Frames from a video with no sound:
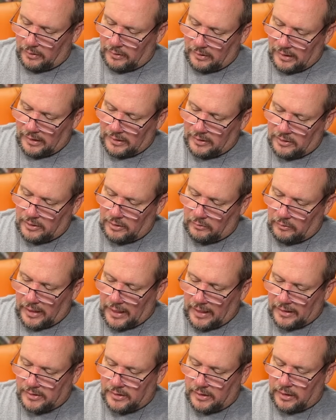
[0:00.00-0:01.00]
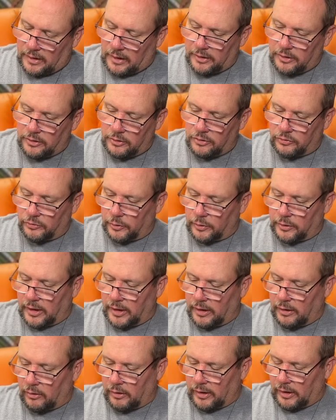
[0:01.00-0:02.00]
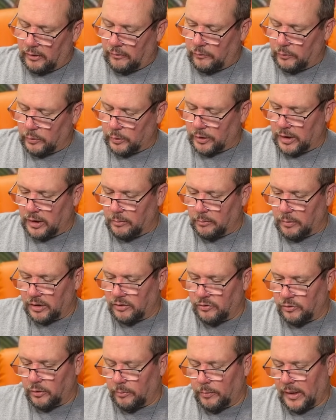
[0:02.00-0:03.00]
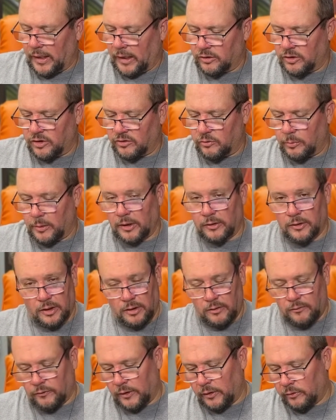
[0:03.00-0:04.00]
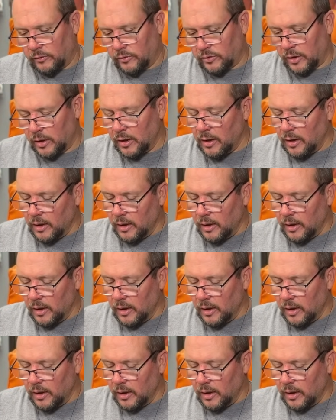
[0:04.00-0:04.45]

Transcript: That's the last thing I'd use for a tail at $14 for a package of about 10 feathers.